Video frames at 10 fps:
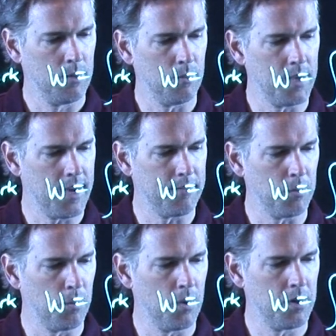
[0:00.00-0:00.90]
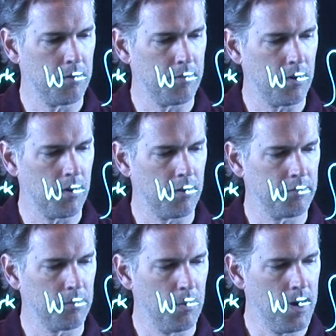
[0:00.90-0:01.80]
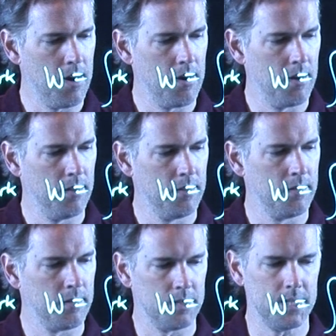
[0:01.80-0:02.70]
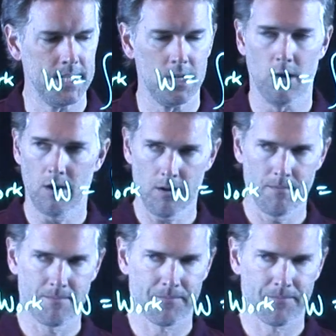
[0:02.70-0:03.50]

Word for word: We have a 1 over r squared dr.